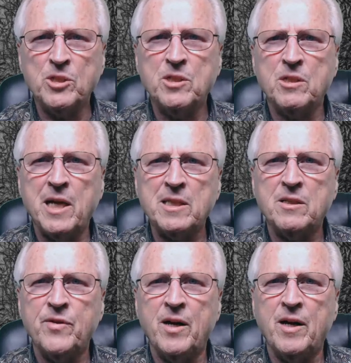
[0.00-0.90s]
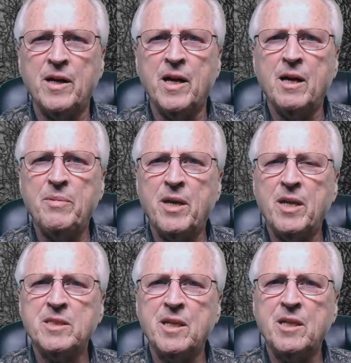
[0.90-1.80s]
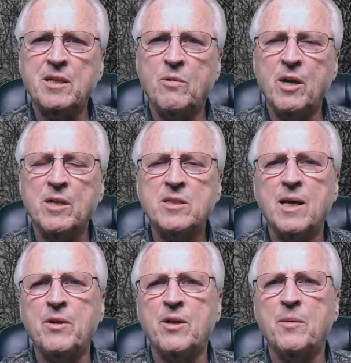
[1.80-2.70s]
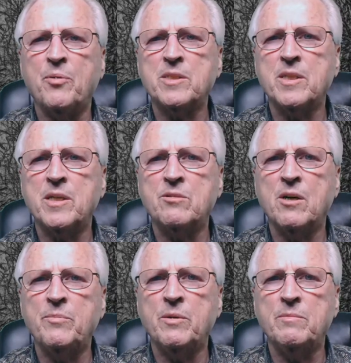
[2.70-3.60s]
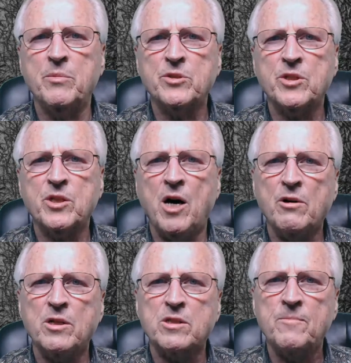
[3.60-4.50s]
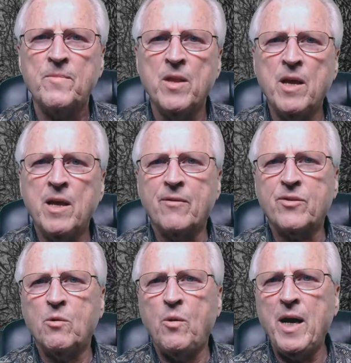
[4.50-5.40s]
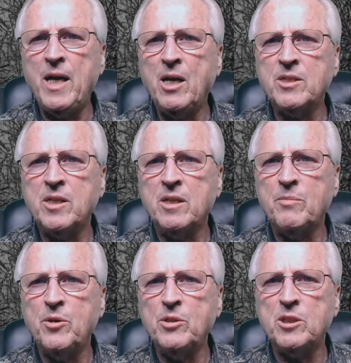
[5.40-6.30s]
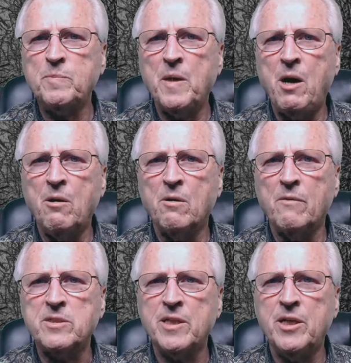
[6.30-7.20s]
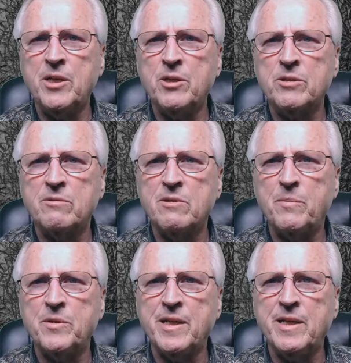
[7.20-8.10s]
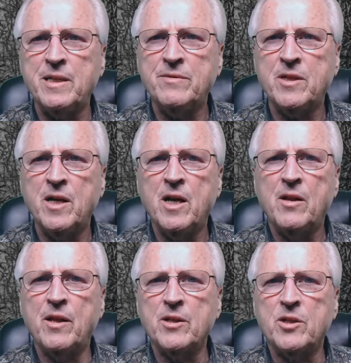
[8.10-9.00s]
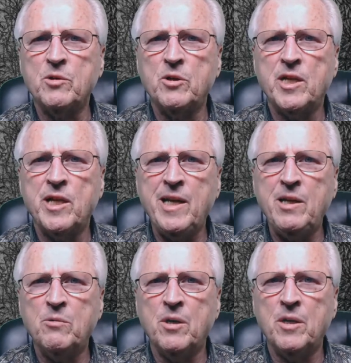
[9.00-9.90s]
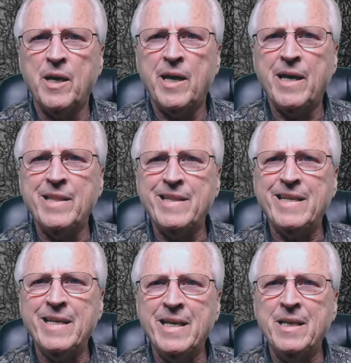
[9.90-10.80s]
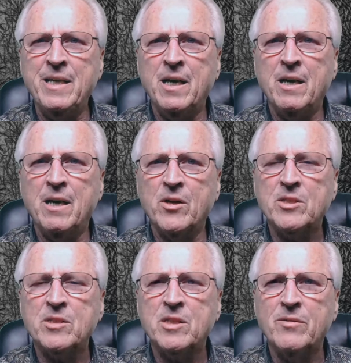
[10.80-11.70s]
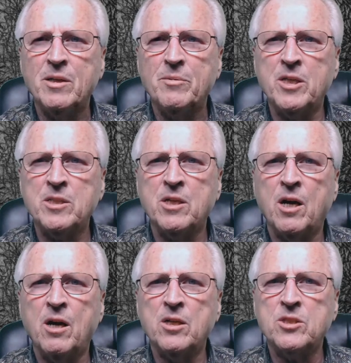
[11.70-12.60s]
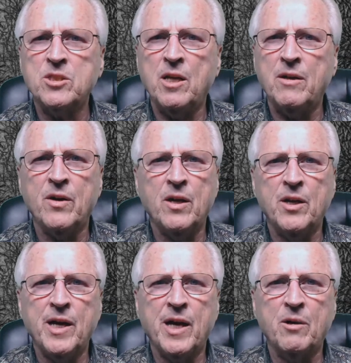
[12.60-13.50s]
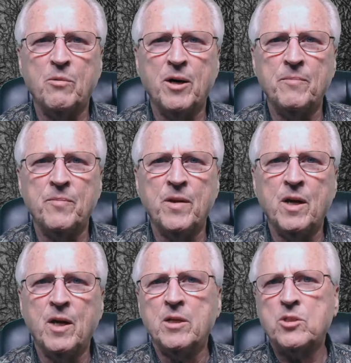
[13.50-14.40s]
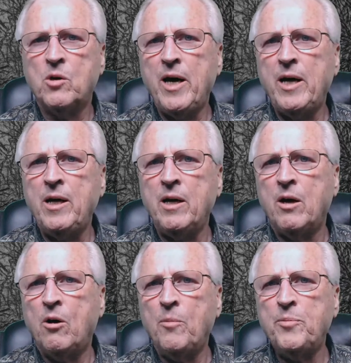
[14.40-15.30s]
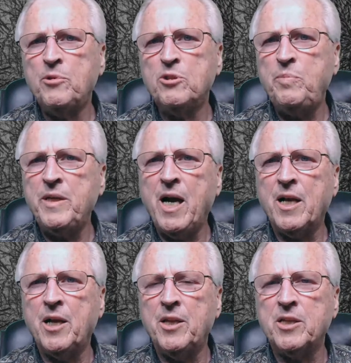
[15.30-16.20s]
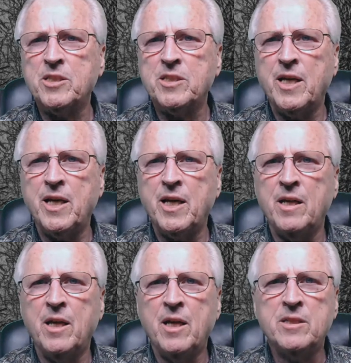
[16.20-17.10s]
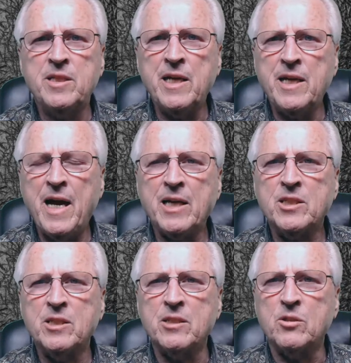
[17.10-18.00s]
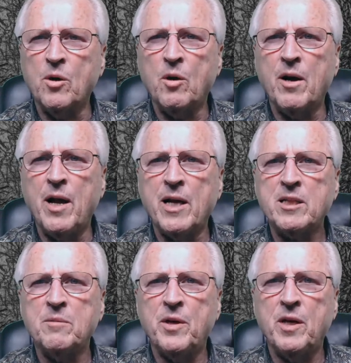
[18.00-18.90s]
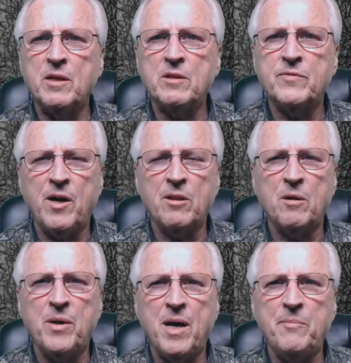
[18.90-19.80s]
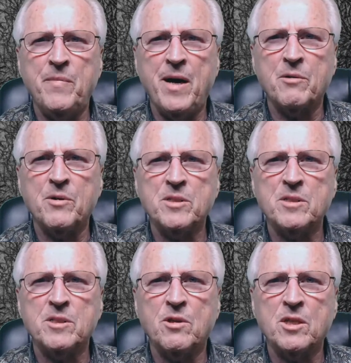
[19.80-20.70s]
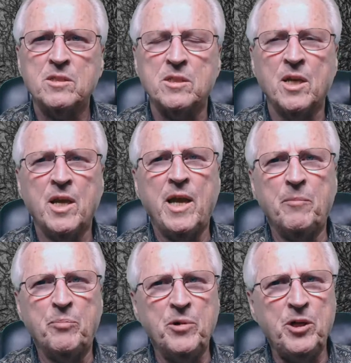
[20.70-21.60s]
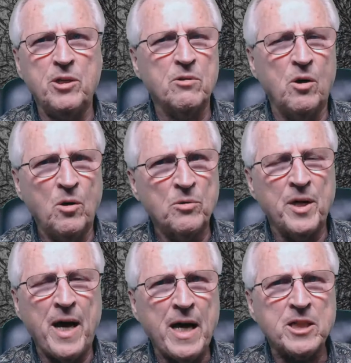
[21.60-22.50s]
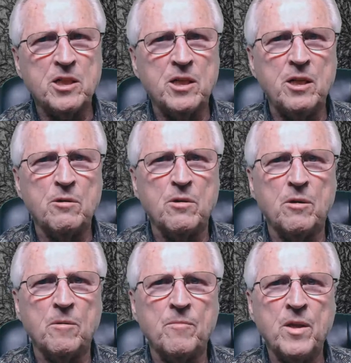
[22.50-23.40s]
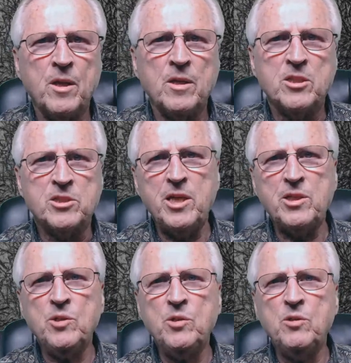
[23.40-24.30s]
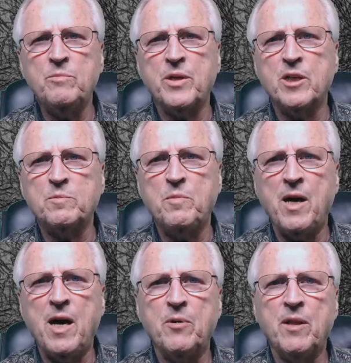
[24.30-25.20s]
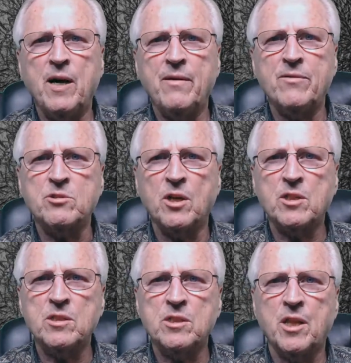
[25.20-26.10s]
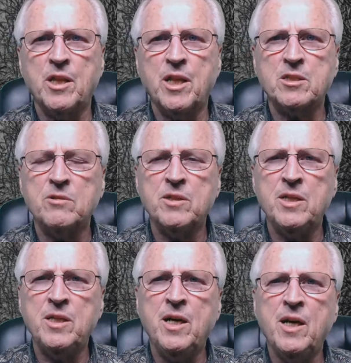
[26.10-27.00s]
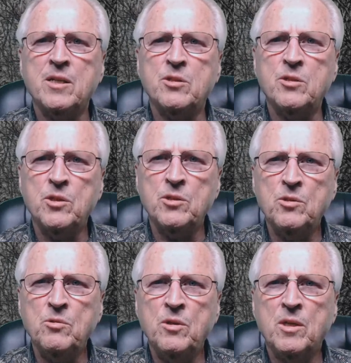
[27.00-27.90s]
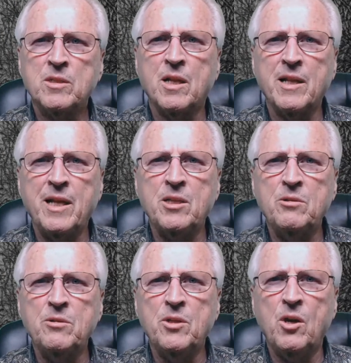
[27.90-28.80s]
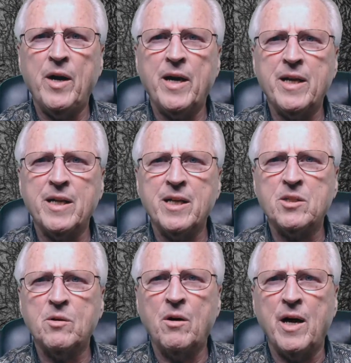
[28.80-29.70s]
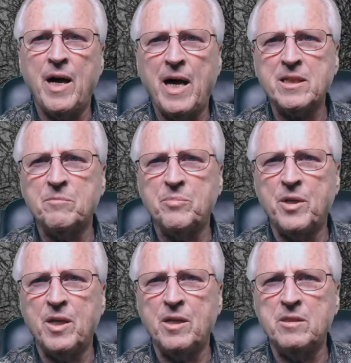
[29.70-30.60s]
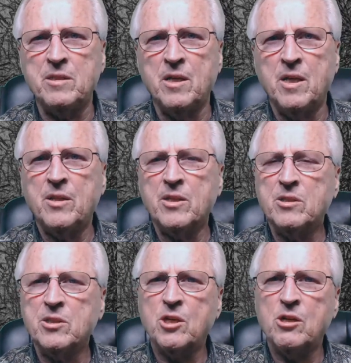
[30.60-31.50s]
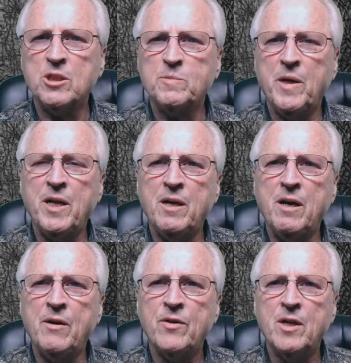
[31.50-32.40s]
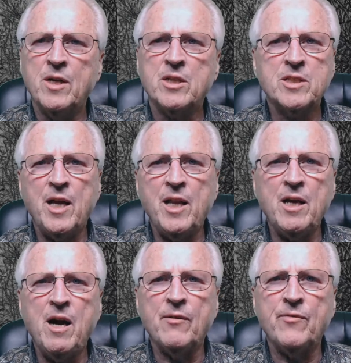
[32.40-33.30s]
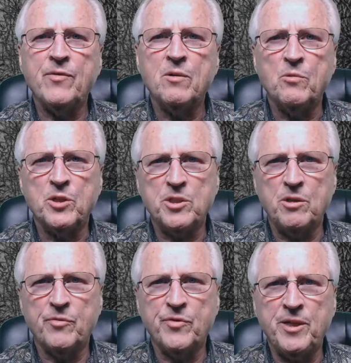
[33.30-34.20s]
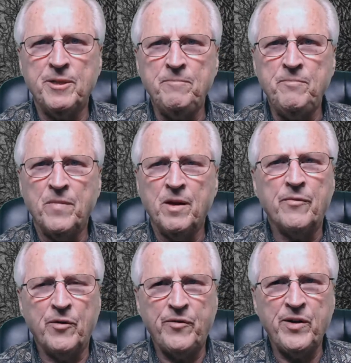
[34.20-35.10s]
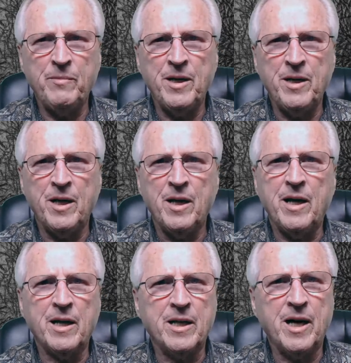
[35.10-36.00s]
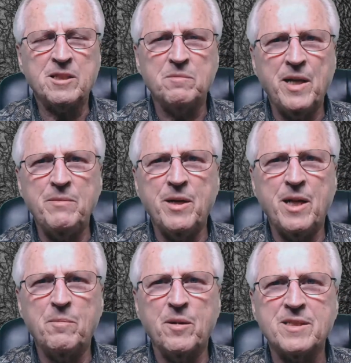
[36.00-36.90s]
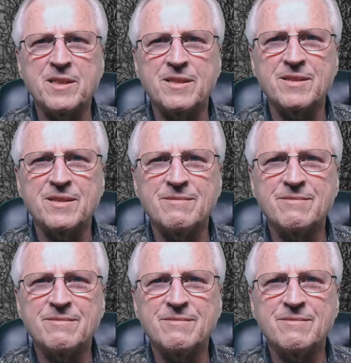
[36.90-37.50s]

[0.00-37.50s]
to testify about his illegal wiretapping of President Trump and members of Congress. If the White House can abuse its power over senators and representatives, they'll do it to anyone, and then none of our civil liberties are safe, not a one. So I hope you speak out on this today. Take action. Go to our action page. Follow Bob Mallory's instructions and be your own action hero. Stay tuned, because Bob will have instructions on the next screen to you to let you know how to get to our action page. This is Charles Benninghoff signing off, wishing you freedom, fulfillment, and God's many, many blessings.